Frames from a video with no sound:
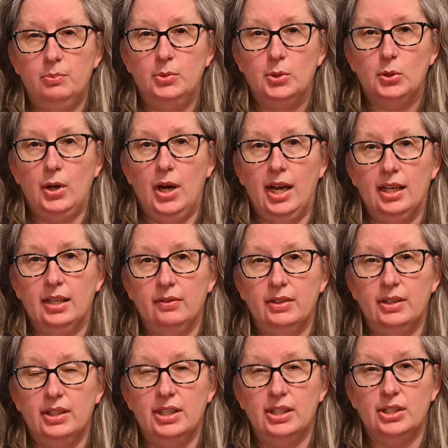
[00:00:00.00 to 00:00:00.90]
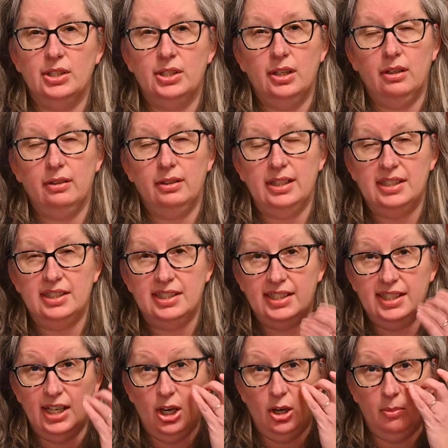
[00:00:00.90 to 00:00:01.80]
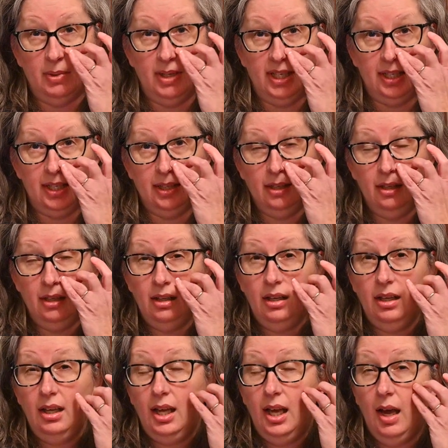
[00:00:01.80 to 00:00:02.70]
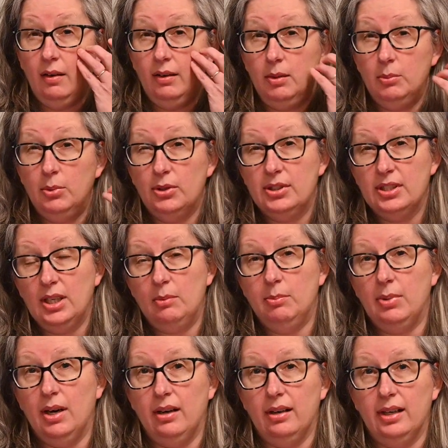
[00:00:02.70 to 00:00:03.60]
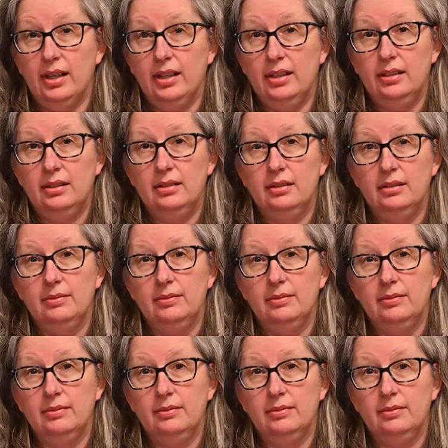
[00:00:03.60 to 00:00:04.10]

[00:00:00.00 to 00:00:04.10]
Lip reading: track of it this year and then see how many books I buy,